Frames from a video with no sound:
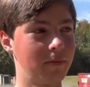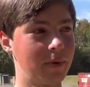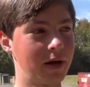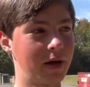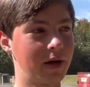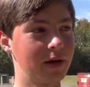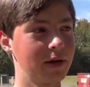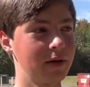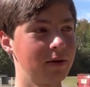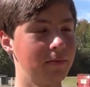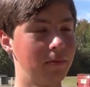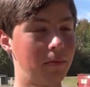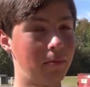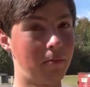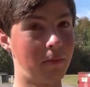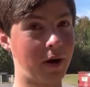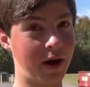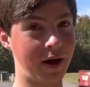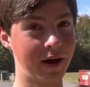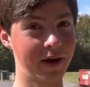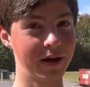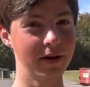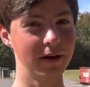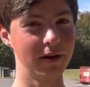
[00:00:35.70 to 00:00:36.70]
my,
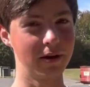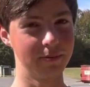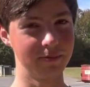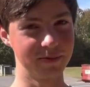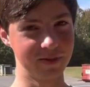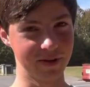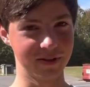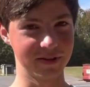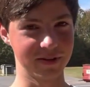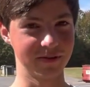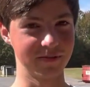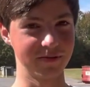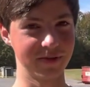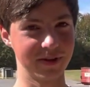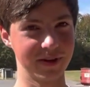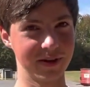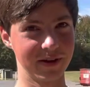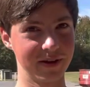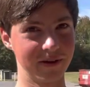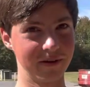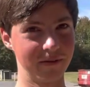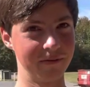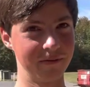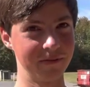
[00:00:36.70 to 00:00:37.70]
my objective right
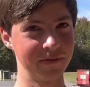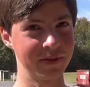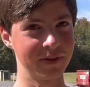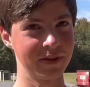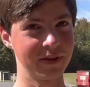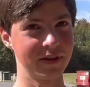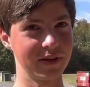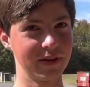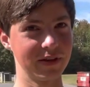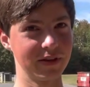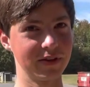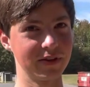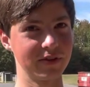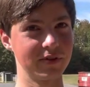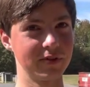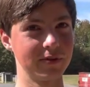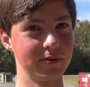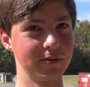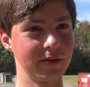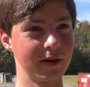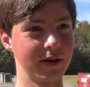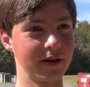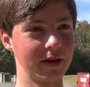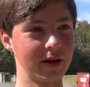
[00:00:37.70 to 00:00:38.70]
now is
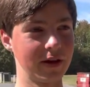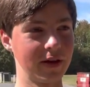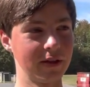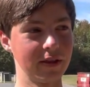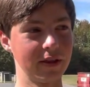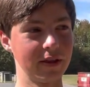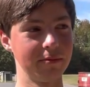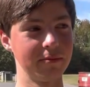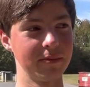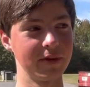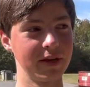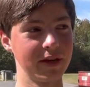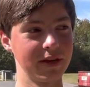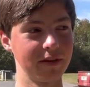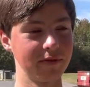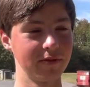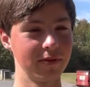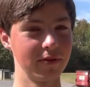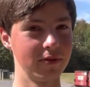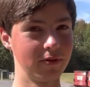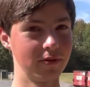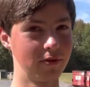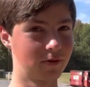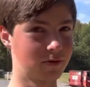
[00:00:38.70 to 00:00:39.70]
to like eliminate
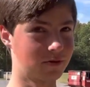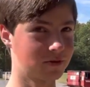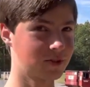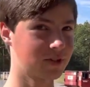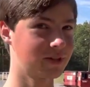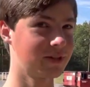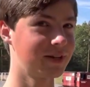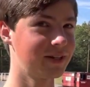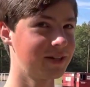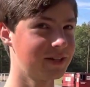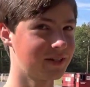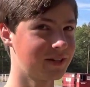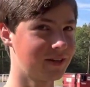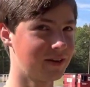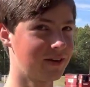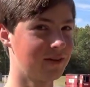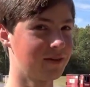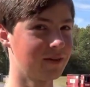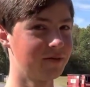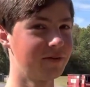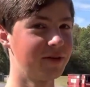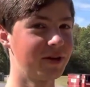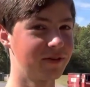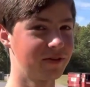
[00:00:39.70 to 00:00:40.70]
the girls alliance and
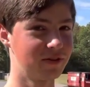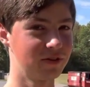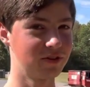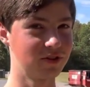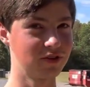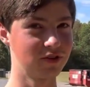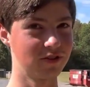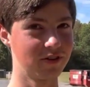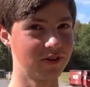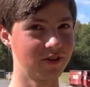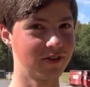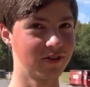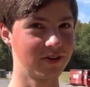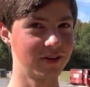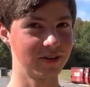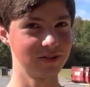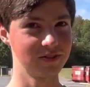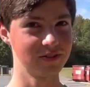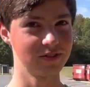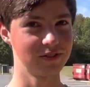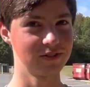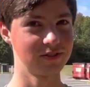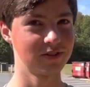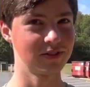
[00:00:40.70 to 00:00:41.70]
eliminate the John
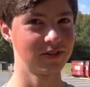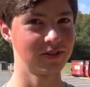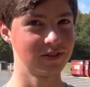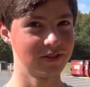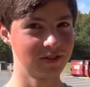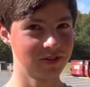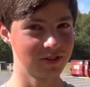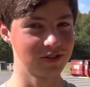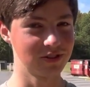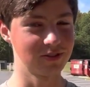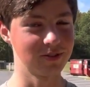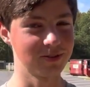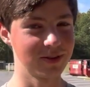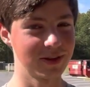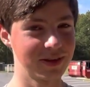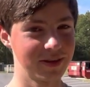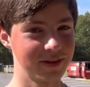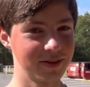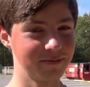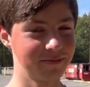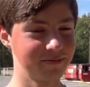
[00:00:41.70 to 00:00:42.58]
alliance. So like,